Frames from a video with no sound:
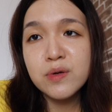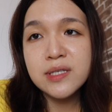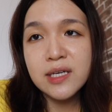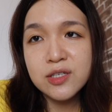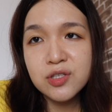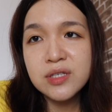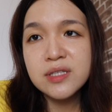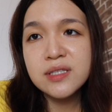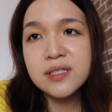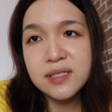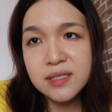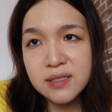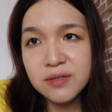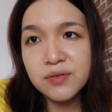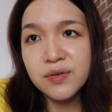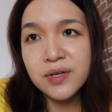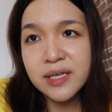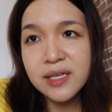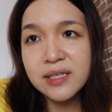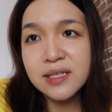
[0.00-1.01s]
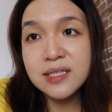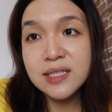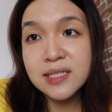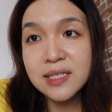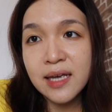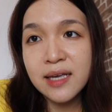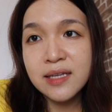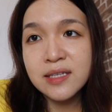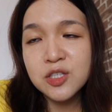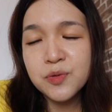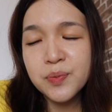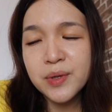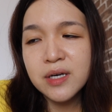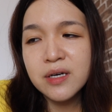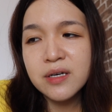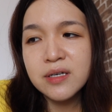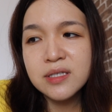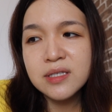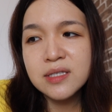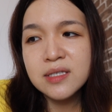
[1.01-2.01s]
actually tearing in a sense,
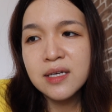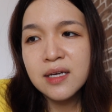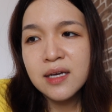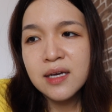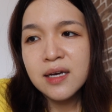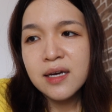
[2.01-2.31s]
because